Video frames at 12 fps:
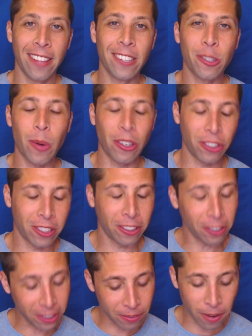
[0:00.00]
This question
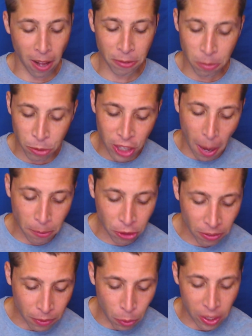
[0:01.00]
clearly involves some
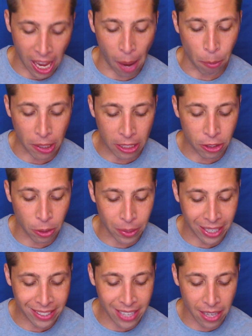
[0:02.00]
geometry vocab. We need to know what
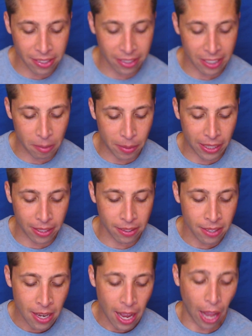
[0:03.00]
isosceles means.